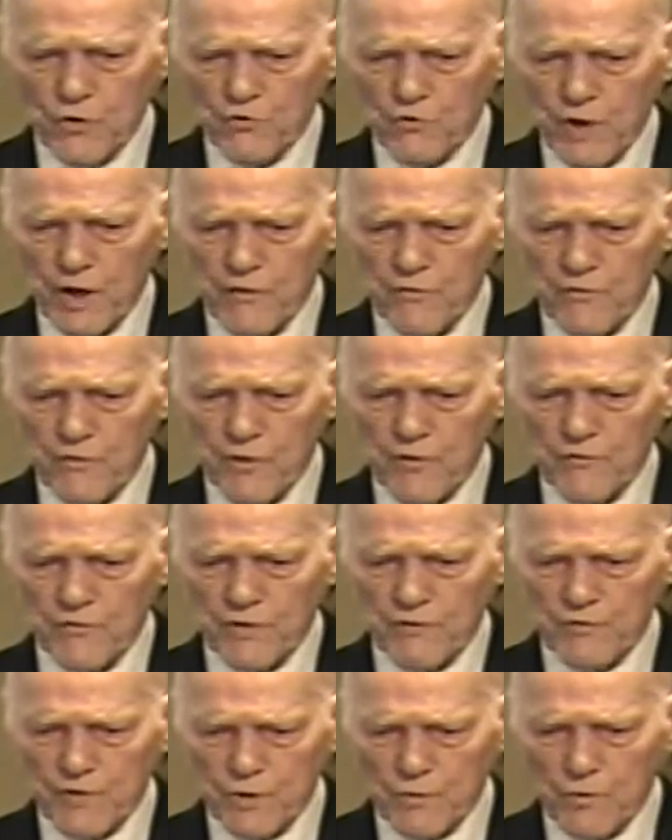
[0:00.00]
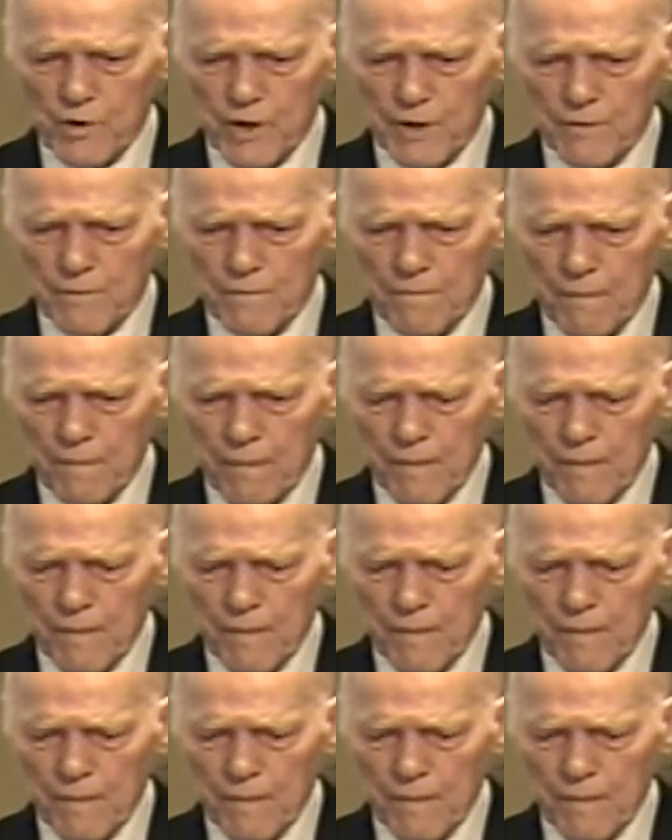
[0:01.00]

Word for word: Luke 24, 51.